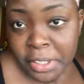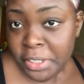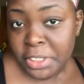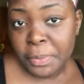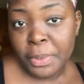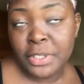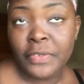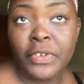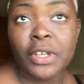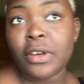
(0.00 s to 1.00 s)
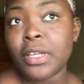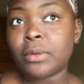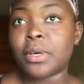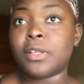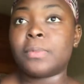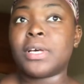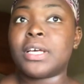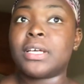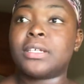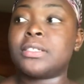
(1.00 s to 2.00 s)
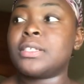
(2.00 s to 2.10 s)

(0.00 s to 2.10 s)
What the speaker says: I need to post a video anyways because